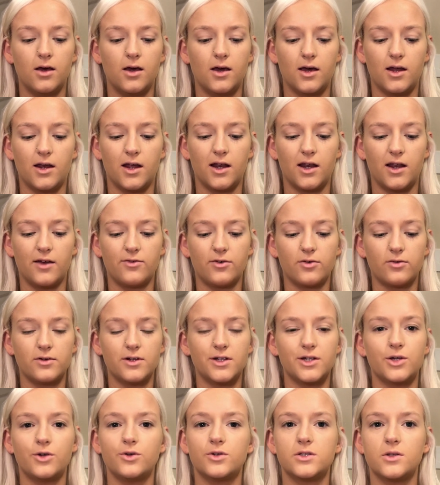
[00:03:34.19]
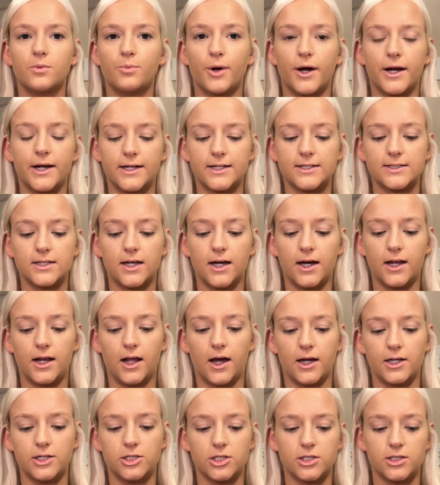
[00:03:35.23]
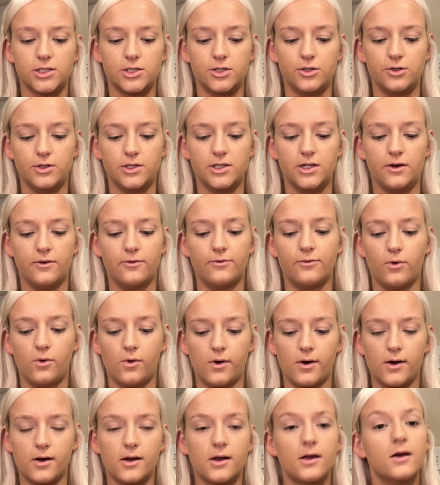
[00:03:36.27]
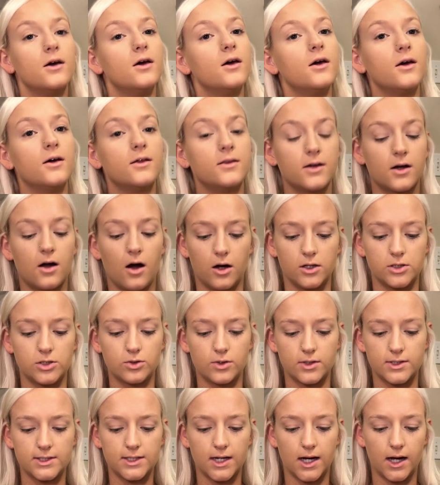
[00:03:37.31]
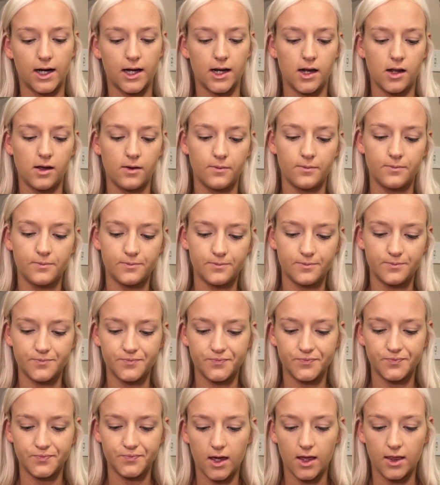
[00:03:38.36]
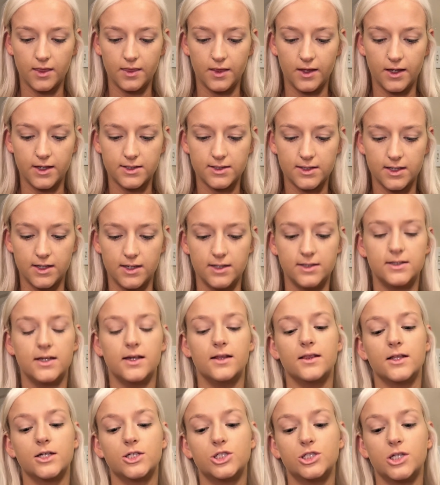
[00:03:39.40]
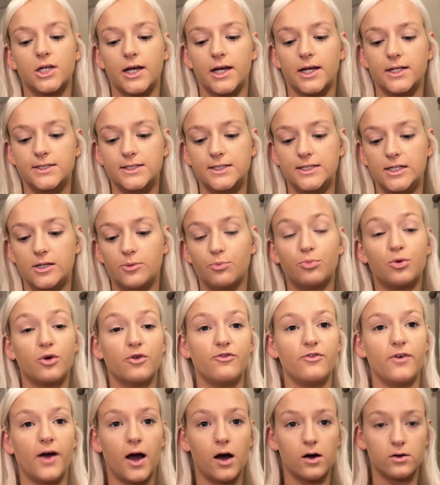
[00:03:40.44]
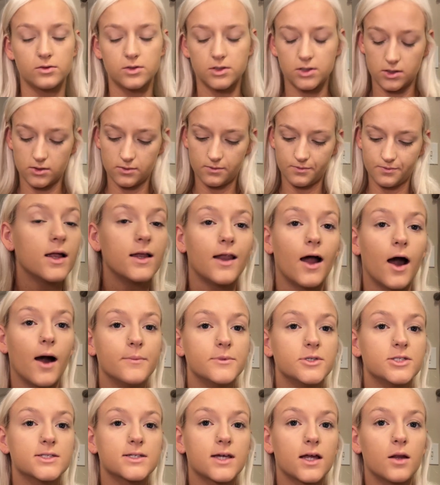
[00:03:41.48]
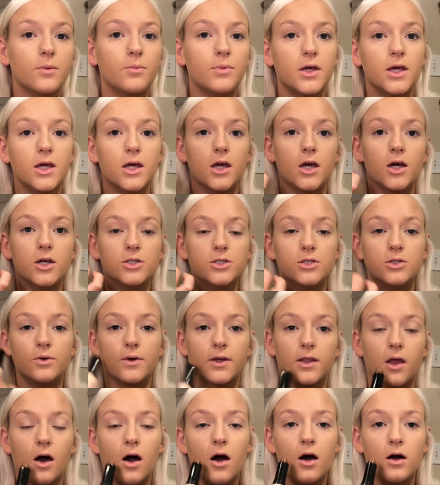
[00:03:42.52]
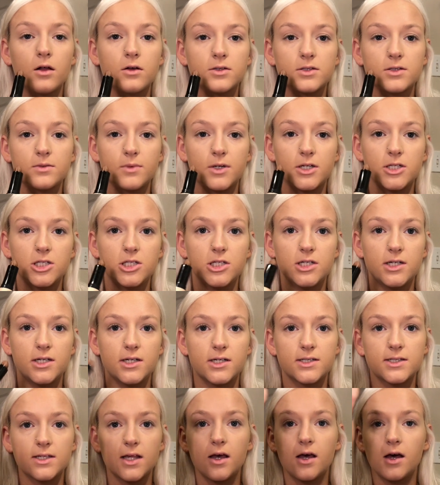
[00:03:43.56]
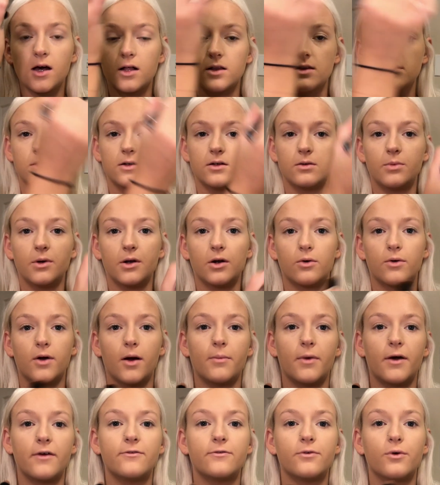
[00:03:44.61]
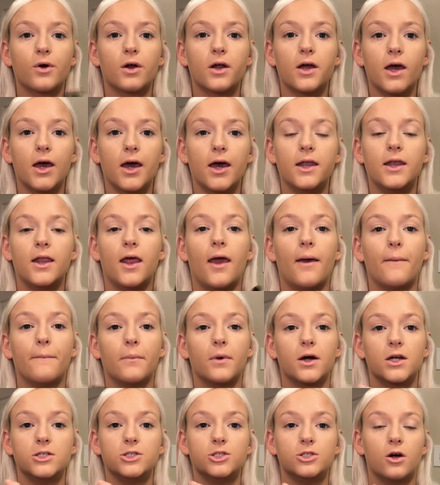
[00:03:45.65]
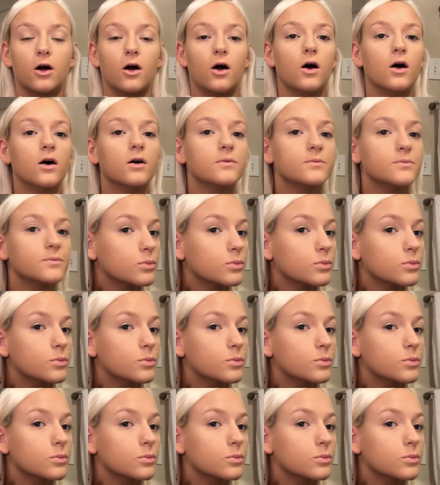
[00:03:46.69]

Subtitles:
And I never really use the brightening side, I just use it for the contour side. And this is in the shade Deep Profound. Now I'm just gonna be doing the hollows of my cheeks, a little bit around my forehead and my jaw.